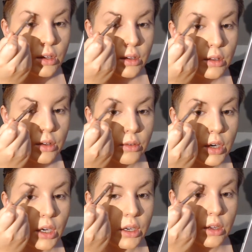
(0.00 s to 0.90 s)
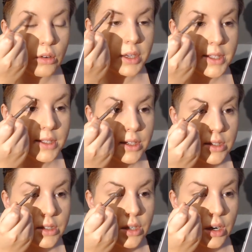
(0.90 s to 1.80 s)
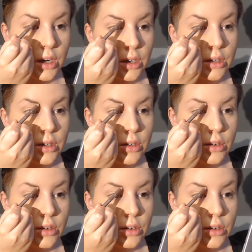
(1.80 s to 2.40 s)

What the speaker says: So what I do is I start